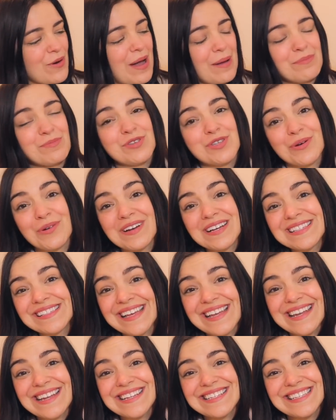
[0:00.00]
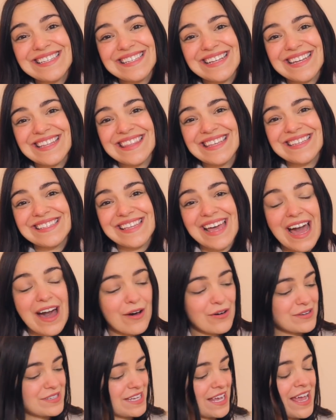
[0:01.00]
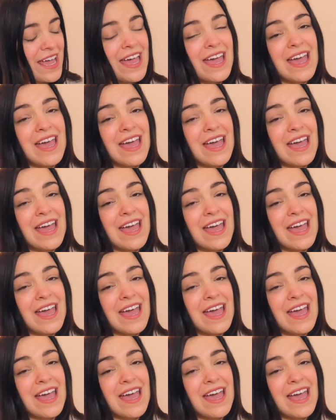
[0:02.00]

I'm so excited to take these out.